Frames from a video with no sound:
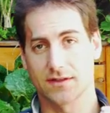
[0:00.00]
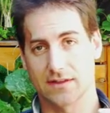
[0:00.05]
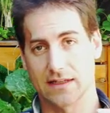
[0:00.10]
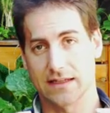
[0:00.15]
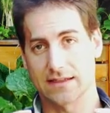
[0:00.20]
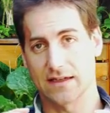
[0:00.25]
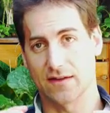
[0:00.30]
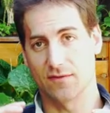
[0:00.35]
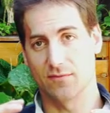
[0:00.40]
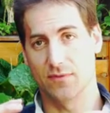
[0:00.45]

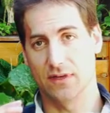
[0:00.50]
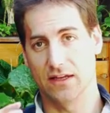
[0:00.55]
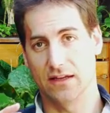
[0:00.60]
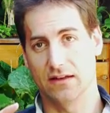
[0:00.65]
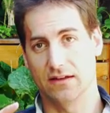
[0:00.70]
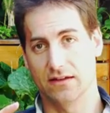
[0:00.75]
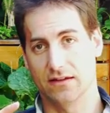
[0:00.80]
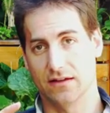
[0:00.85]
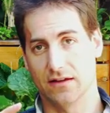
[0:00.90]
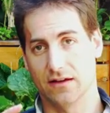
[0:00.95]
that have
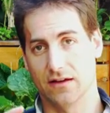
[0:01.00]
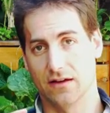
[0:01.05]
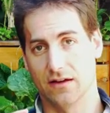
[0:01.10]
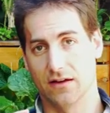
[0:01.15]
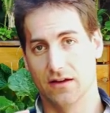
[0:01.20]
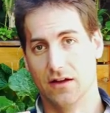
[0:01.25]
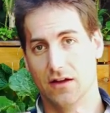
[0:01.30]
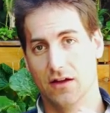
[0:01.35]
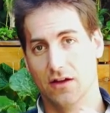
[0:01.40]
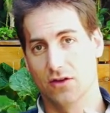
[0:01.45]
been
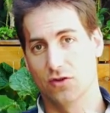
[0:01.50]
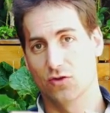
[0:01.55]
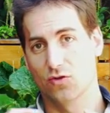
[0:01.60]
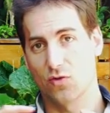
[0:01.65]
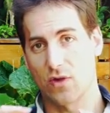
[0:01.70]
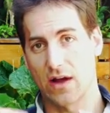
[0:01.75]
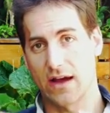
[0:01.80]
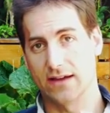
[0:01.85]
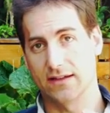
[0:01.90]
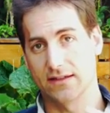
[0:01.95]

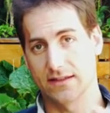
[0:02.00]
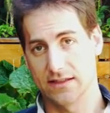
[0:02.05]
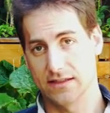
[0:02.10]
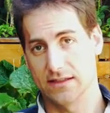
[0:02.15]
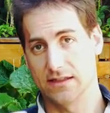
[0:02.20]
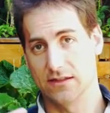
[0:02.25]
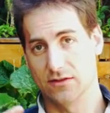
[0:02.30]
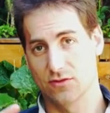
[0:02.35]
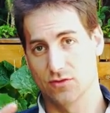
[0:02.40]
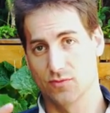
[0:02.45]
grinded
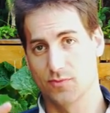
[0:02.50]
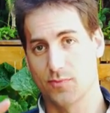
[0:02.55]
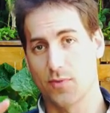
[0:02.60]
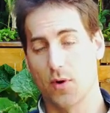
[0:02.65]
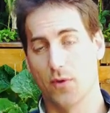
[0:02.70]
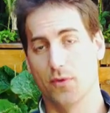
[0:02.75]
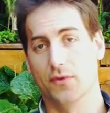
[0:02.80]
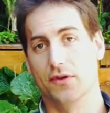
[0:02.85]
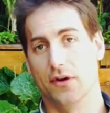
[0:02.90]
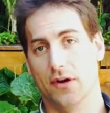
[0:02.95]
into
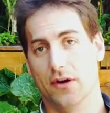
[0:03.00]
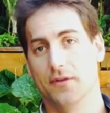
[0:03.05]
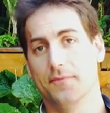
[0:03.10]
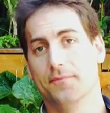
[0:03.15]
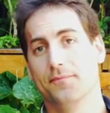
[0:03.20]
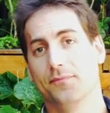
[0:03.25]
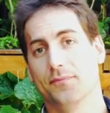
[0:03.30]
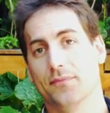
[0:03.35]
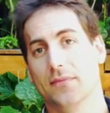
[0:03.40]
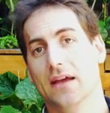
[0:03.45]
powder.
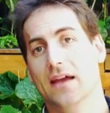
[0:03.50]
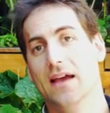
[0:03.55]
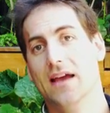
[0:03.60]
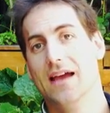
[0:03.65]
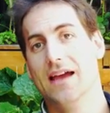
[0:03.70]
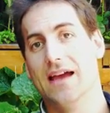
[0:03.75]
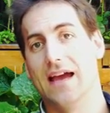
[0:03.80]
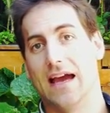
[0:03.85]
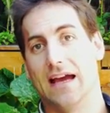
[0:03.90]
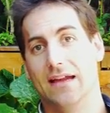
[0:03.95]

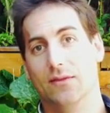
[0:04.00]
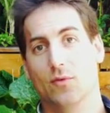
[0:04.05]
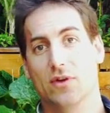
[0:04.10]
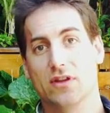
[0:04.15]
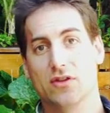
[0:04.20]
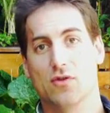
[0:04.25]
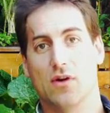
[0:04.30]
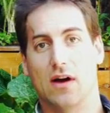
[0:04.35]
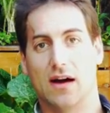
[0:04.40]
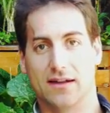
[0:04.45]
And
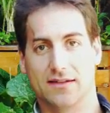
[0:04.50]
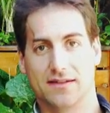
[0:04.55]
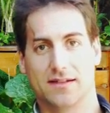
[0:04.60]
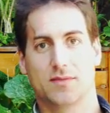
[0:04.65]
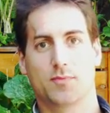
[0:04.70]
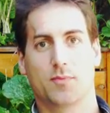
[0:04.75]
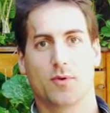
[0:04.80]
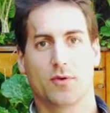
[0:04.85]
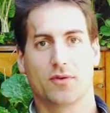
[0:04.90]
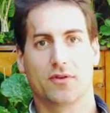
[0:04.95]
when you add
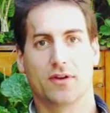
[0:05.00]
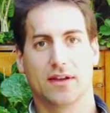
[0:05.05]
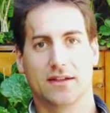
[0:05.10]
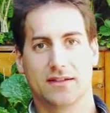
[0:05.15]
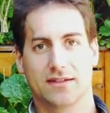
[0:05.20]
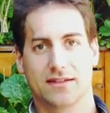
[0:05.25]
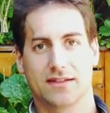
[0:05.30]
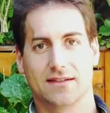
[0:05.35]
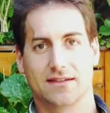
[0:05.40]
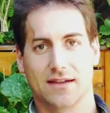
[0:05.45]
this powder in
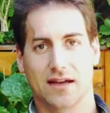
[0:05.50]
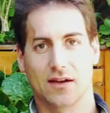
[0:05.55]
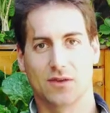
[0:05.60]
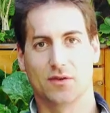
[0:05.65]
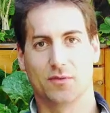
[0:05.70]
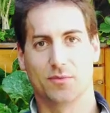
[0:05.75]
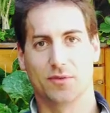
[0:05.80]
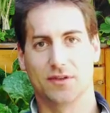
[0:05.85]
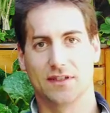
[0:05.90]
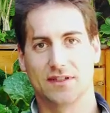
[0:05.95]
this
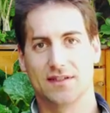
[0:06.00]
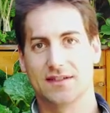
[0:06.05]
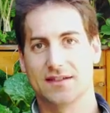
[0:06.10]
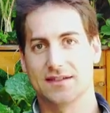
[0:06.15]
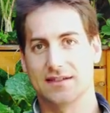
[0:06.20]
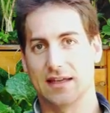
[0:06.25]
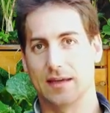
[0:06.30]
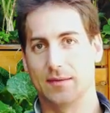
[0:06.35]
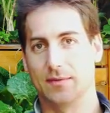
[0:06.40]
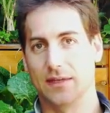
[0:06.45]
aquaponics
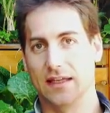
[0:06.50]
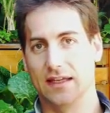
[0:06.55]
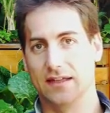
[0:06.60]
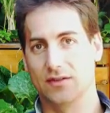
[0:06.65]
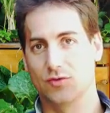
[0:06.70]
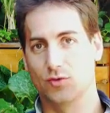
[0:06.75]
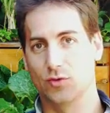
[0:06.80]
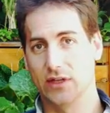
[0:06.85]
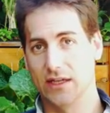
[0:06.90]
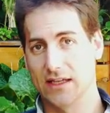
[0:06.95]
system,
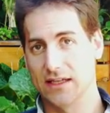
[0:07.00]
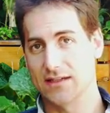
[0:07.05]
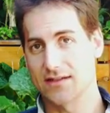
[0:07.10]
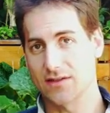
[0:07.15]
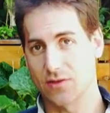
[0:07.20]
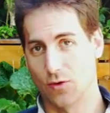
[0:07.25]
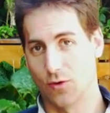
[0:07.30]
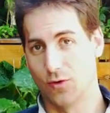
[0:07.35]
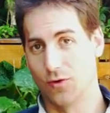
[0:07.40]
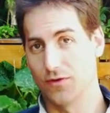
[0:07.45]
it releases
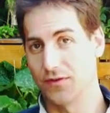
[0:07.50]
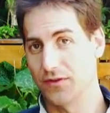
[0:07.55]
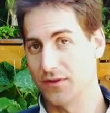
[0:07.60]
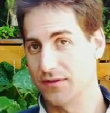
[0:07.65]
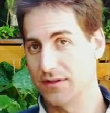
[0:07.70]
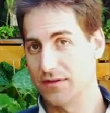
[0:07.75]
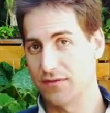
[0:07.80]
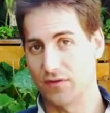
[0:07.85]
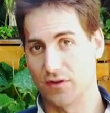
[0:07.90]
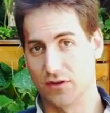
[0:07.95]
all the
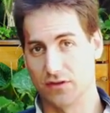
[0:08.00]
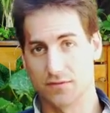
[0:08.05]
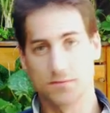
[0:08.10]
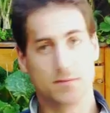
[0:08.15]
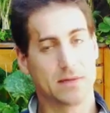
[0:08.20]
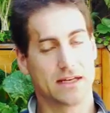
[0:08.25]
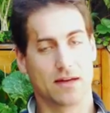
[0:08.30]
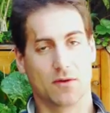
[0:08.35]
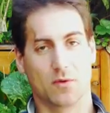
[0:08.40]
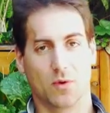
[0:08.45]
different
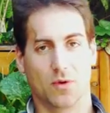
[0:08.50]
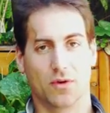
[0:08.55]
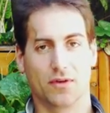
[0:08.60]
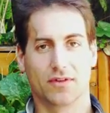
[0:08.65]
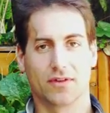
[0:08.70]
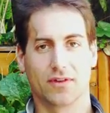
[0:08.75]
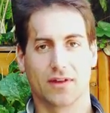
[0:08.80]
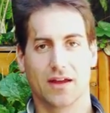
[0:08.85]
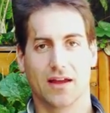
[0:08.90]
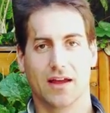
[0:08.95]

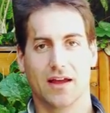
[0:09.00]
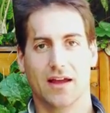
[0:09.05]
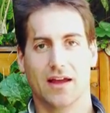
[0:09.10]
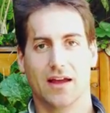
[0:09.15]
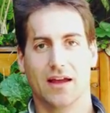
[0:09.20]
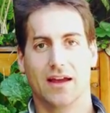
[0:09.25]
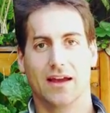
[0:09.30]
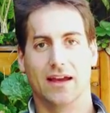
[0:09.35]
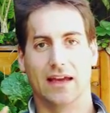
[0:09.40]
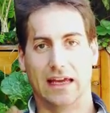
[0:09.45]
minerals
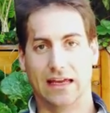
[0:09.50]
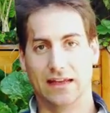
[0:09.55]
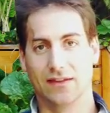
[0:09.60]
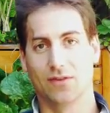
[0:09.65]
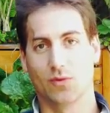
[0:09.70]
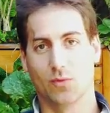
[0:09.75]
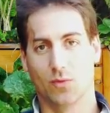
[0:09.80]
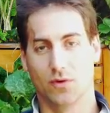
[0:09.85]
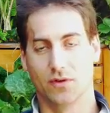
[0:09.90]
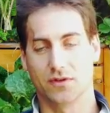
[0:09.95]
in
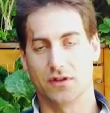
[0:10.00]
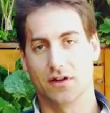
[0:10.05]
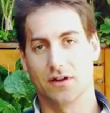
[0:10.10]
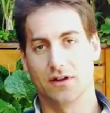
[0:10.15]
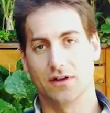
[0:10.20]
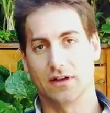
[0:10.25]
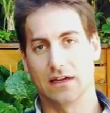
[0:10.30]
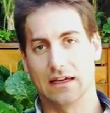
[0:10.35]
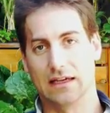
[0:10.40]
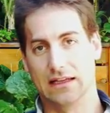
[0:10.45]
the
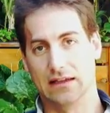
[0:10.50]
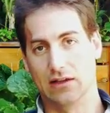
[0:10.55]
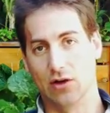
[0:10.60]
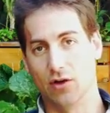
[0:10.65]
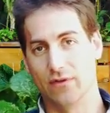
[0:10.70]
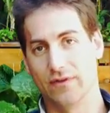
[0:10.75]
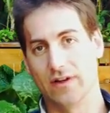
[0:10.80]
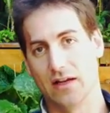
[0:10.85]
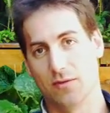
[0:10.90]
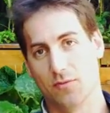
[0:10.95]
water and
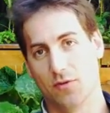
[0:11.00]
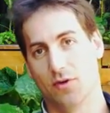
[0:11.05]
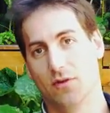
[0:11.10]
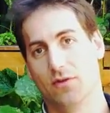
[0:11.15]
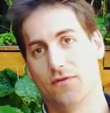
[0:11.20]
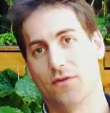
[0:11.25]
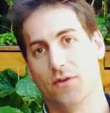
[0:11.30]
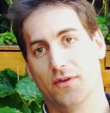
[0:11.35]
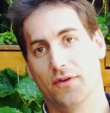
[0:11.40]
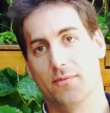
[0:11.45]
available
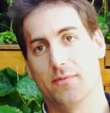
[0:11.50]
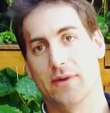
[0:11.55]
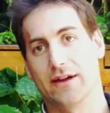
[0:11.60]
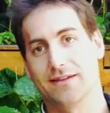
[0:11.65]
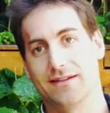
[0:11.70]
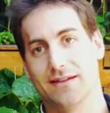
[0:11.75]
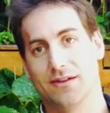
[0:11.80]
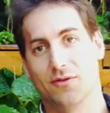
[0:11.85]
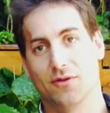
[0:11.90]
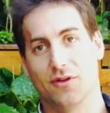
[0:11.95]
for the
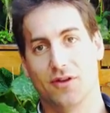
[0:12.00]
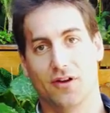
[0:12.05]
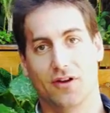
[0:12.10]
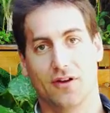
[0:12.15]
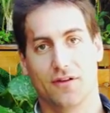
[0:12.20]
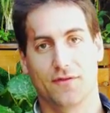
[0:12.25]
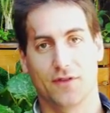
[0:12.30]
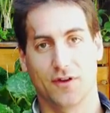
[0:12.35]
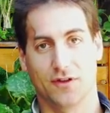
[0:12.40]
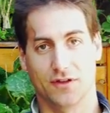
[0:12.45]

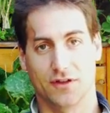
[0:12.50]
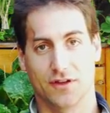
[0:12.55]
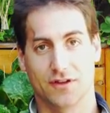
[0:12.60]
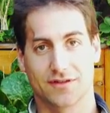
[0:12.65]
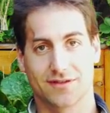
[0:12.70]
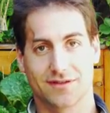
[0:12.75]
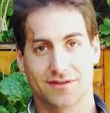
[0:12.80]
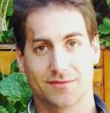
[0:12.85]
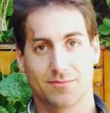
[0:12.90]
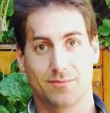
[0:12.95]
bacteria,
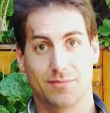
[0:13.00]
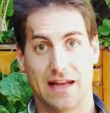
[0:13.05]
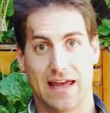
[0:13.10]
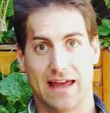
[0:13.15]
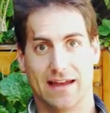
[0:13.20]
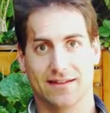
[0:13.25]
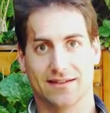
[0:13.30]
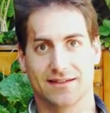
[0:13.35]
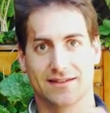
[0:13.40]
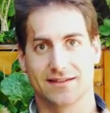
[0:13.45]
fungus,
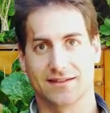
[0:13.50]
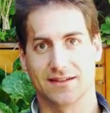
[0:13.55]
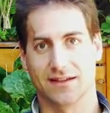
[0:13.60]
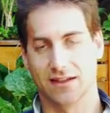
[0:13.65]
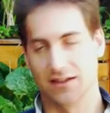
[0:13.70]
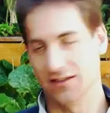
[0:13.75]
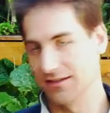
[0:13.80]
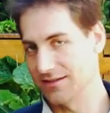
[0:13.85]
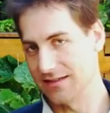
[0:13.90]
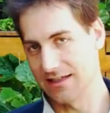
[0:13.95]
plants,
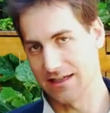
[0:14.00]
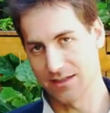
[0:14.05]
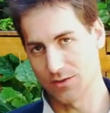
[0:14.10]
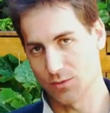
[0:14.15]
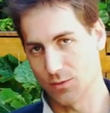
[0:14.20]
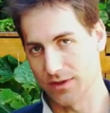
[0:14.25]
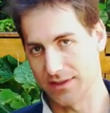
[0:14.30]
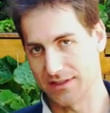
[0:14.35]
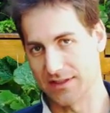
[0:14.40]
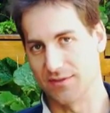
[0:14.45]
insects,
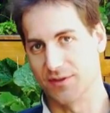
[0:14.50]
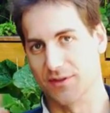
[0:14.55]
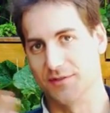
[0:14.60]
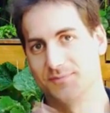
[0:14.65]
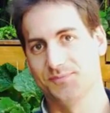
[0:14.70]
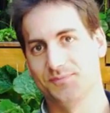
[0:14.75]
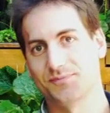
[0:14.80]
whatever.